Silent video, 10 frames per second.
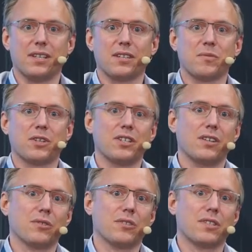and especially
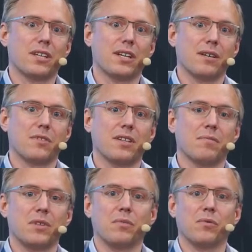also startups and
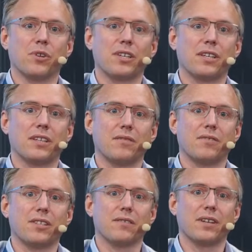people working in the
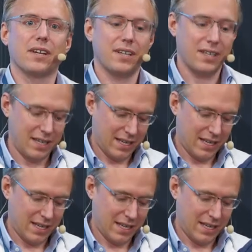field of AI.